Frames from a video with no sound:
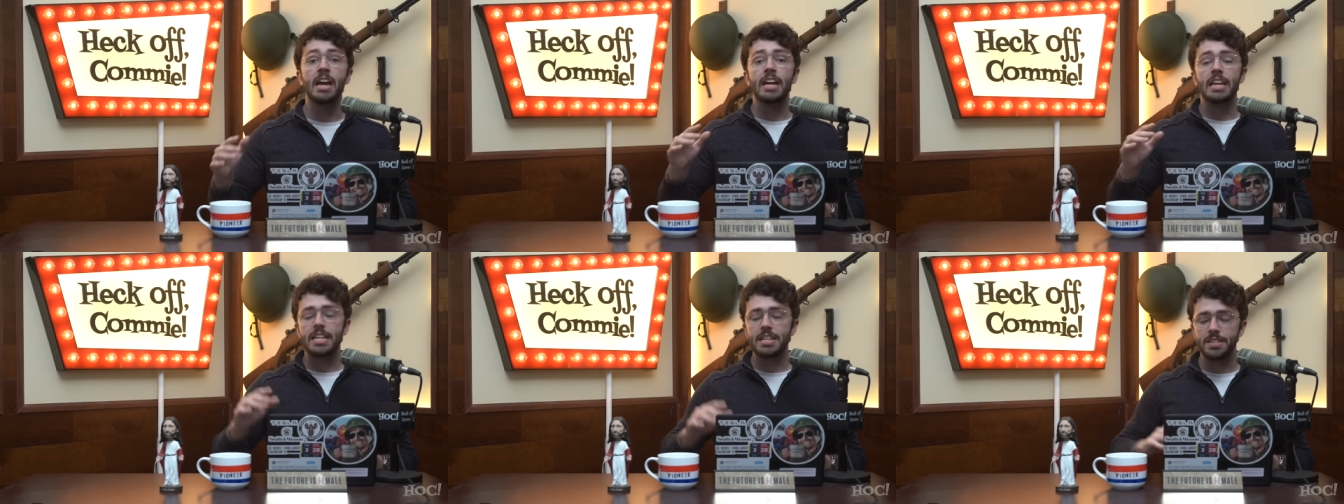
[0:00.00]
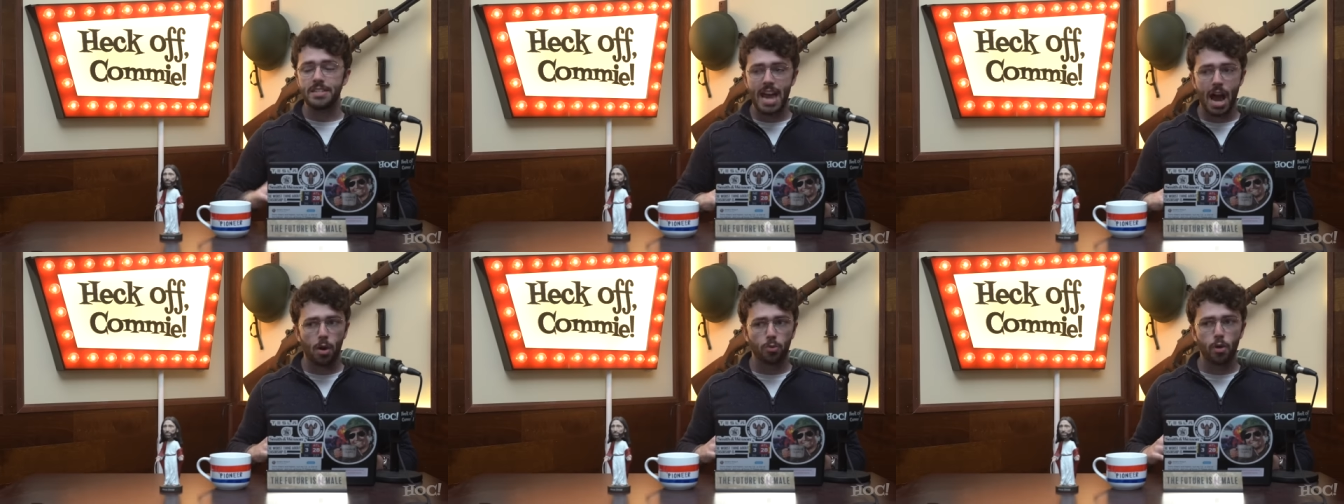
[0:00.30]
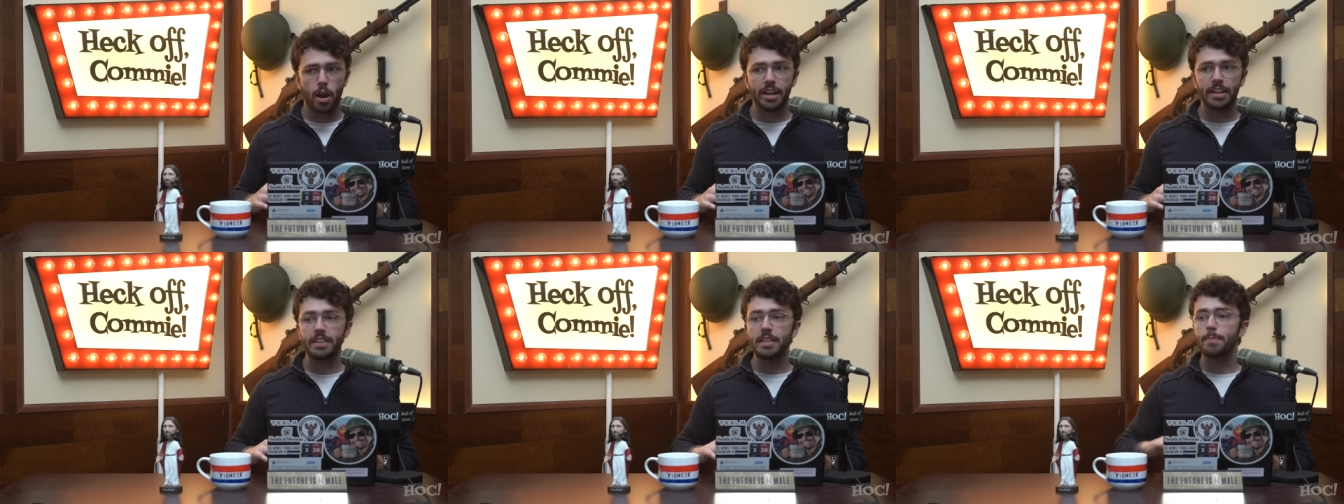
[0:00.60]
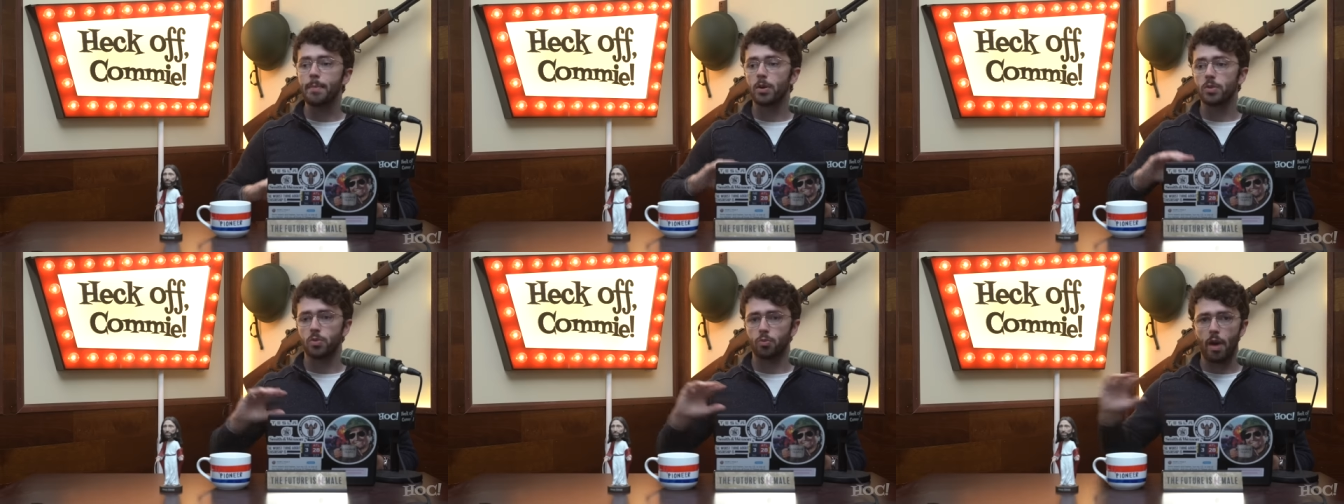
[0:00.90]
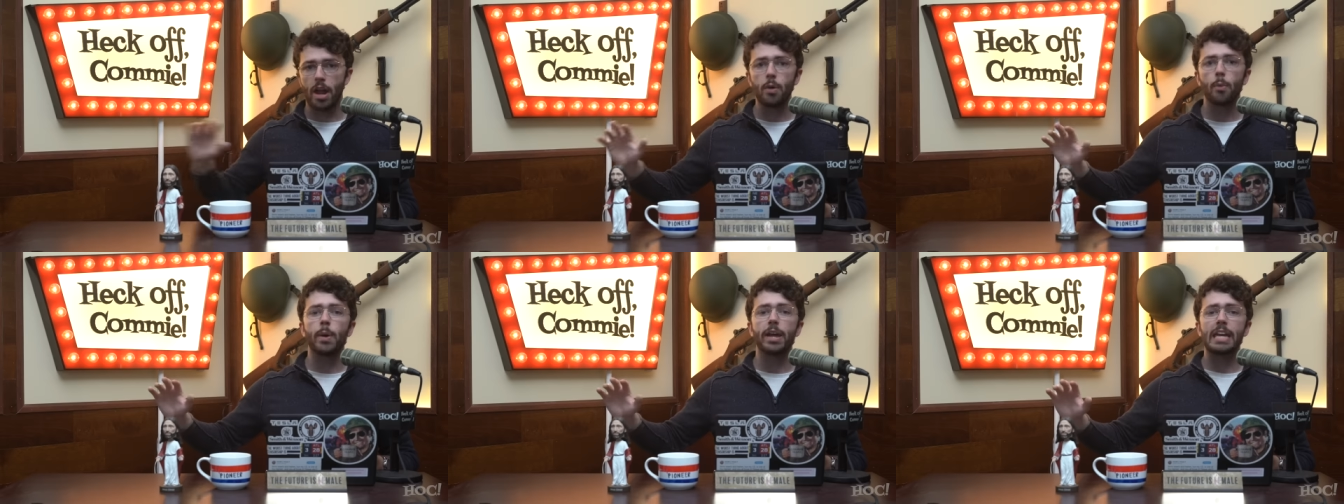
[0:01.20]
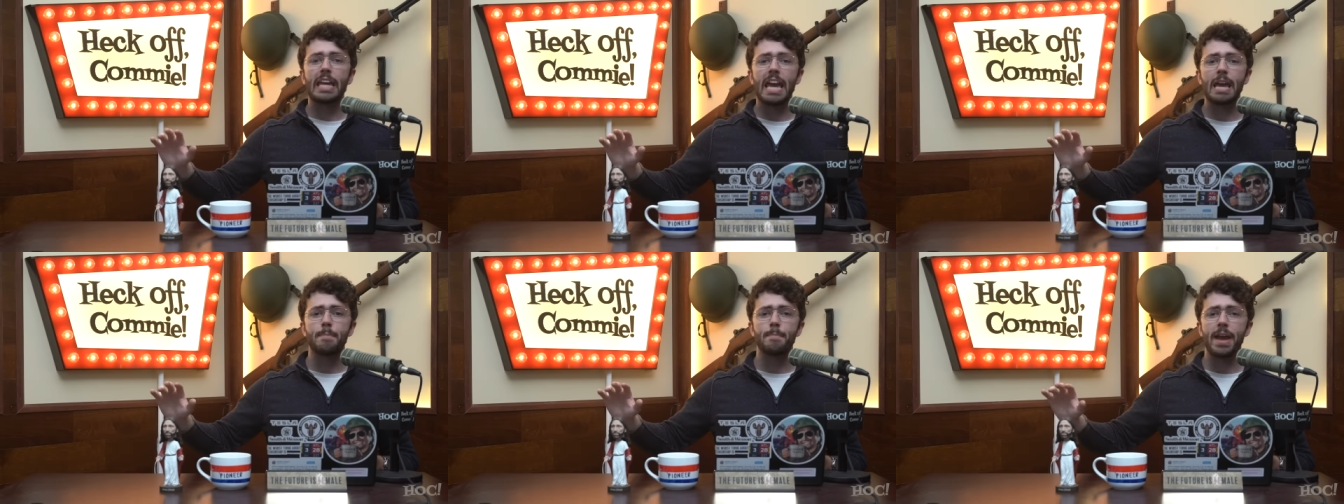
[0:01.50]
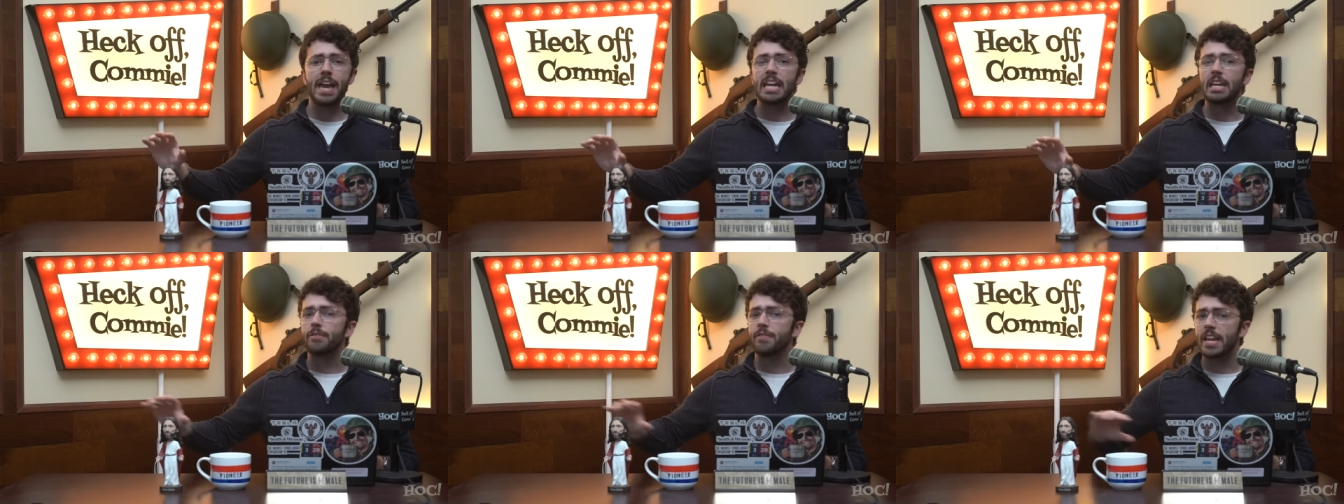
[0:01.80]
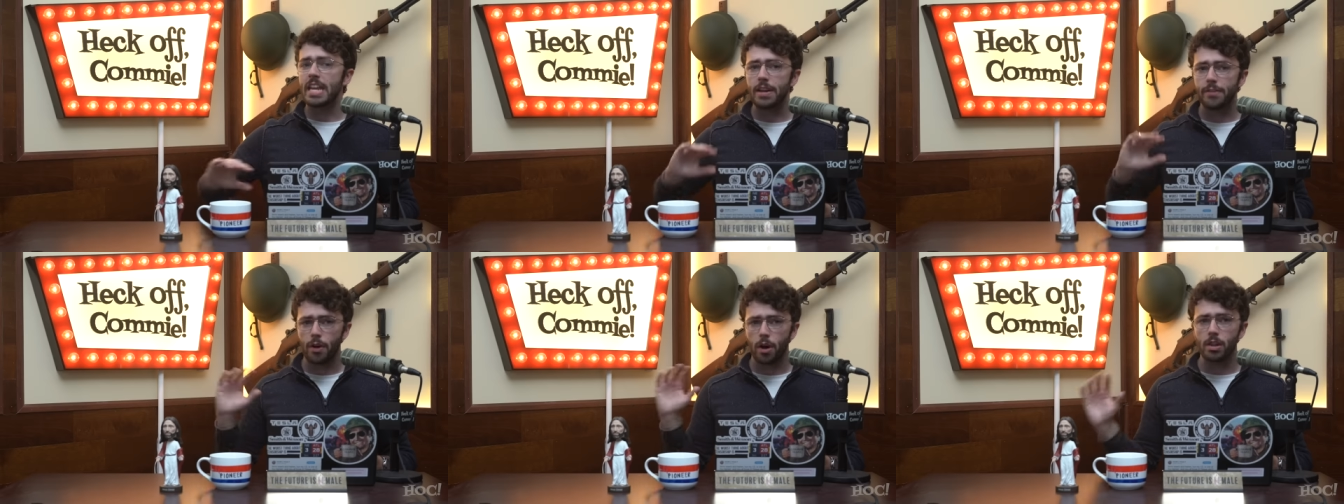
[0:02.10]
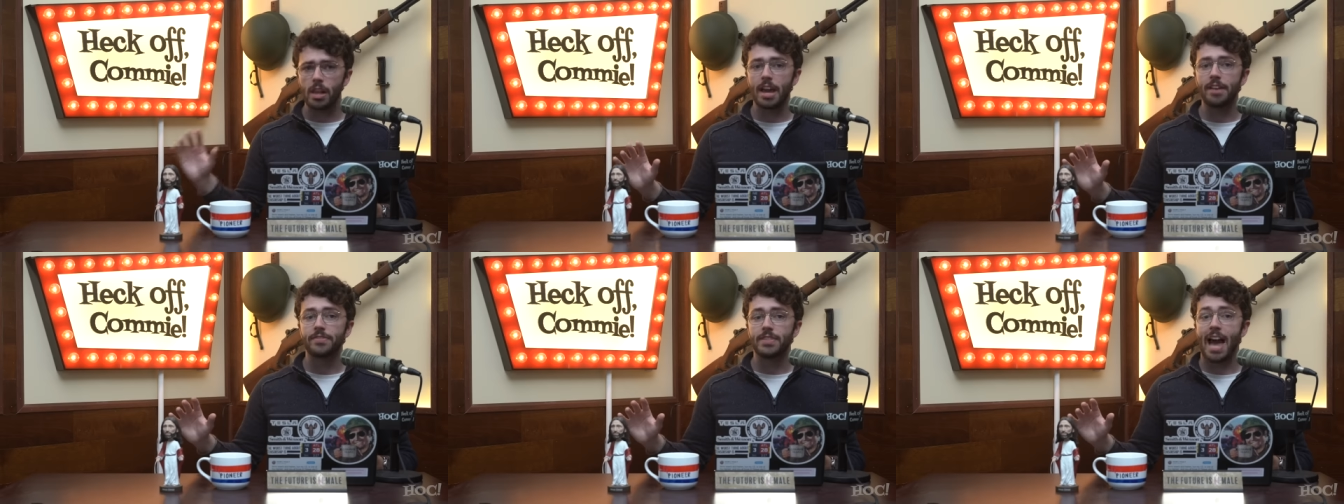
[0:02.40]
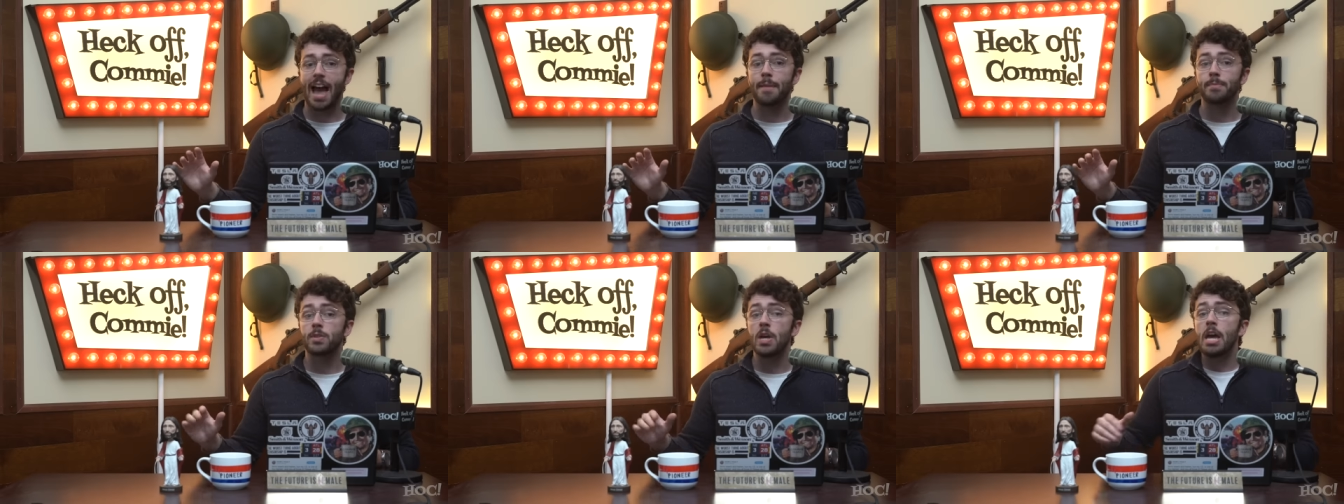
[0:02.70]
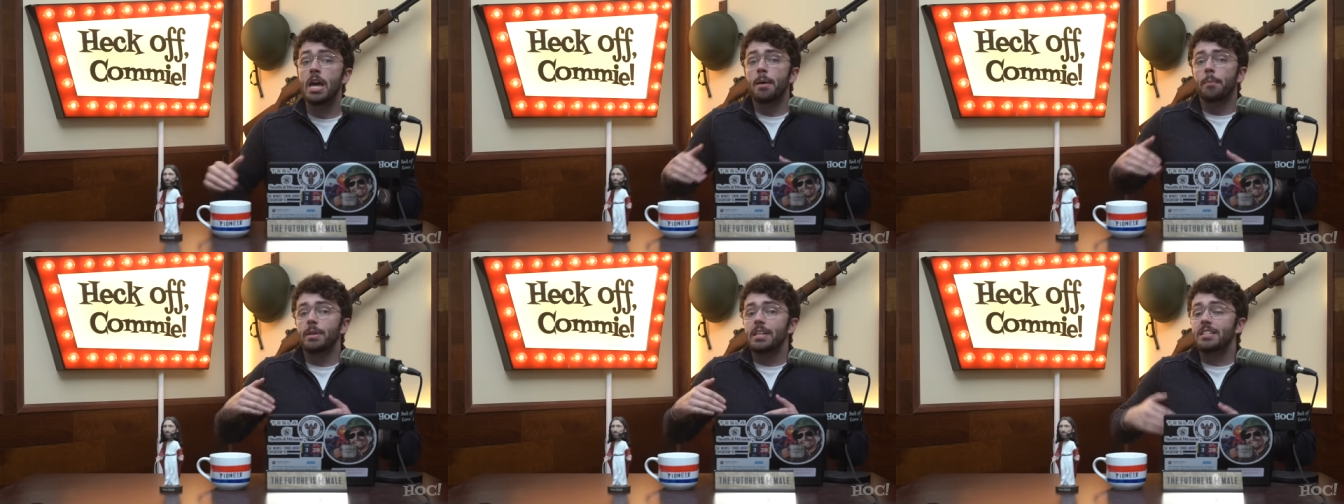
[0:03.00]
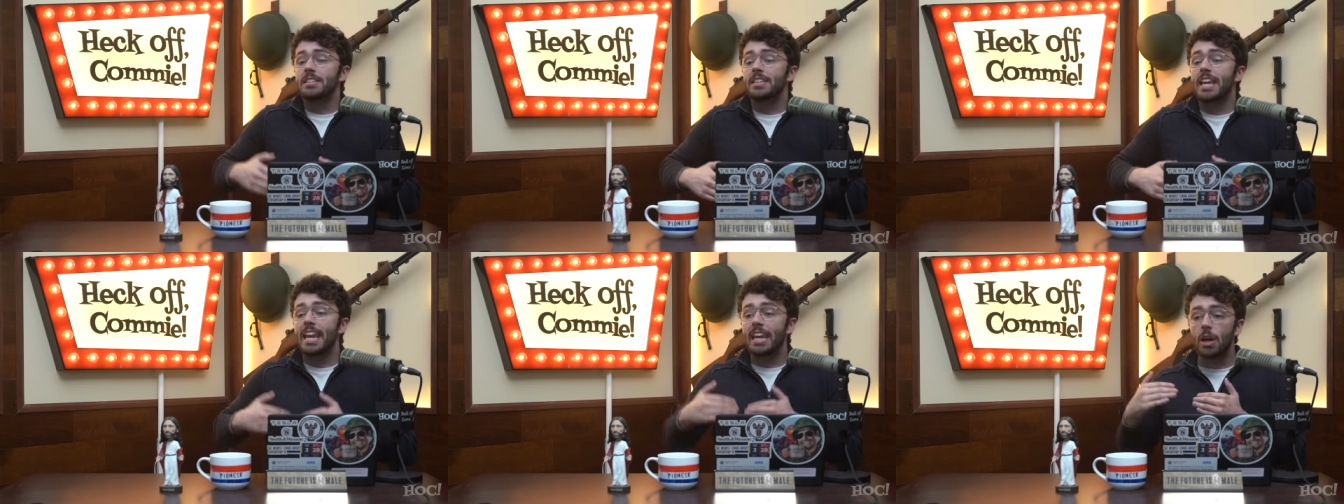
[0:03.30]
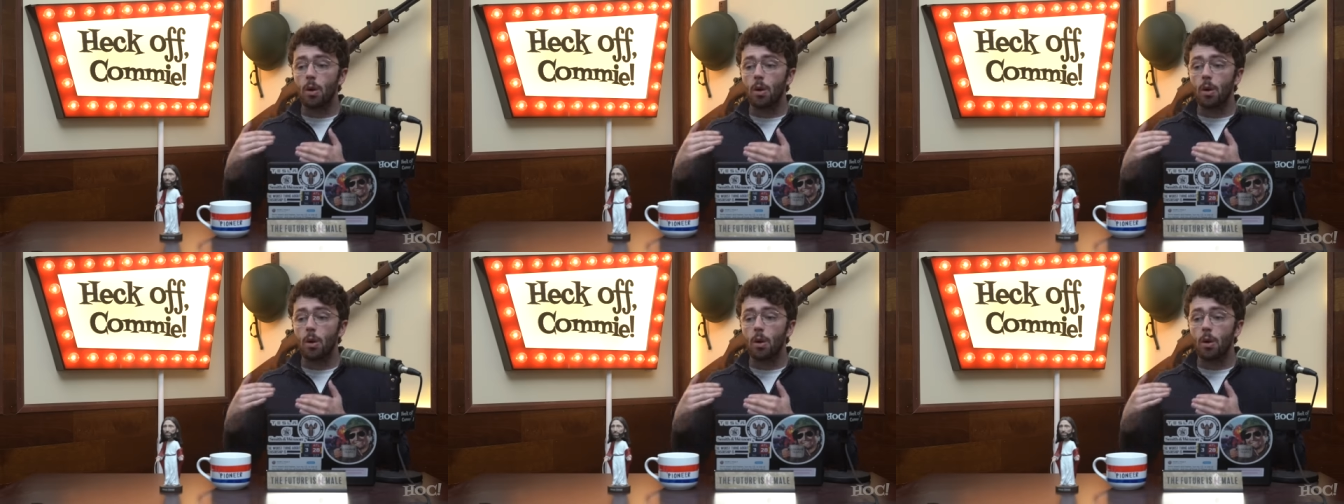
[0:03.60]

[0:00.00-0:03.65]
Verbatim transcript: He's now running the most right wing campaign of any of our lifetimes, but he's getting